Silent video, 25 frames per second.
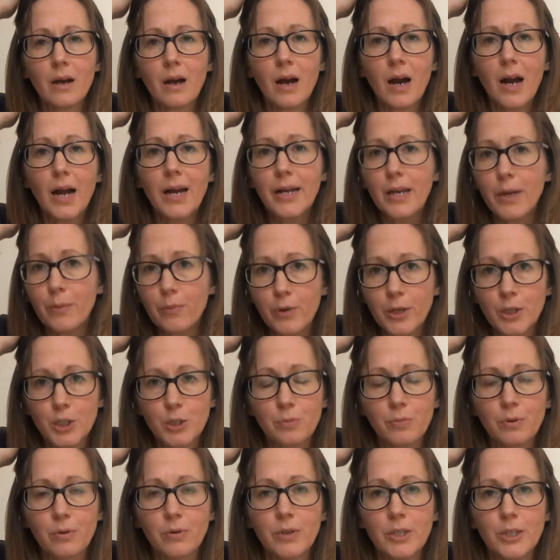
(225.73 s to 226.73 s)
acupressure
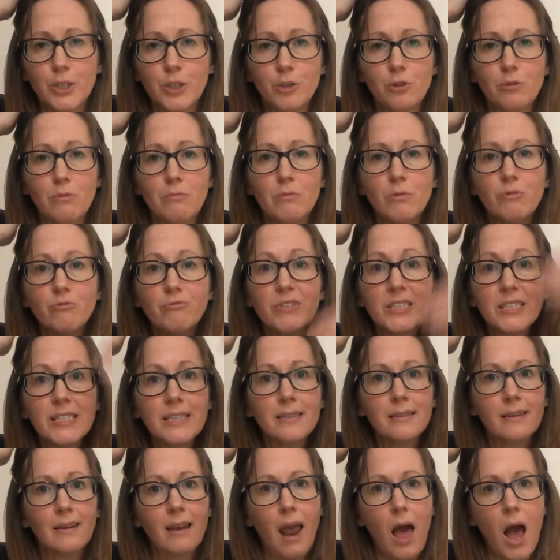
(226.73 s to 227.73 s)
points, your
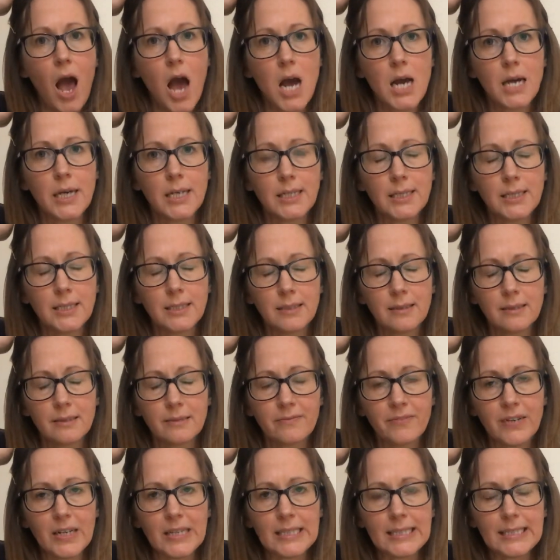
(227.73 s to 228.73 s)
meridian lines,
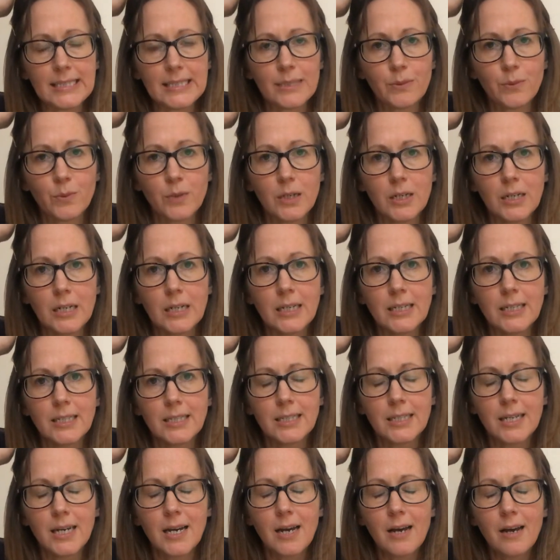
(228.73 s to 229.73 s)
fancy word
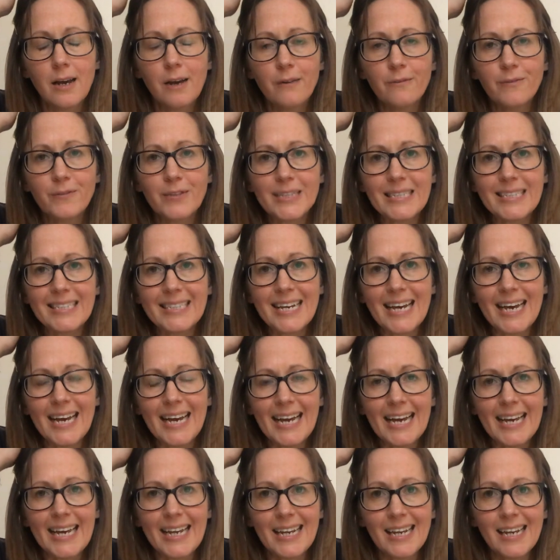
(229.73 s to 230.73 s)
for the
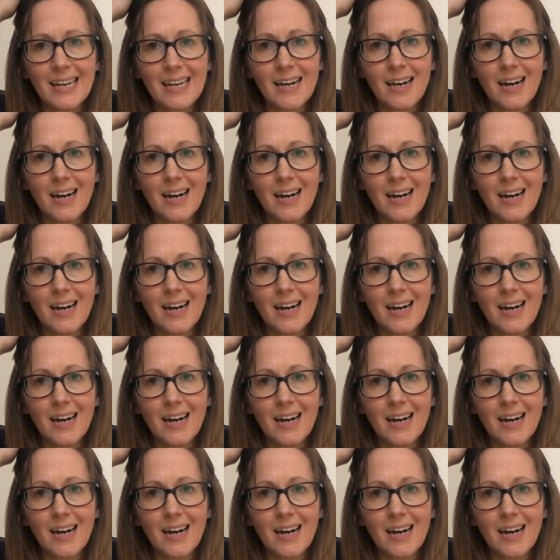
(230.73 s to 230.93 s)
day,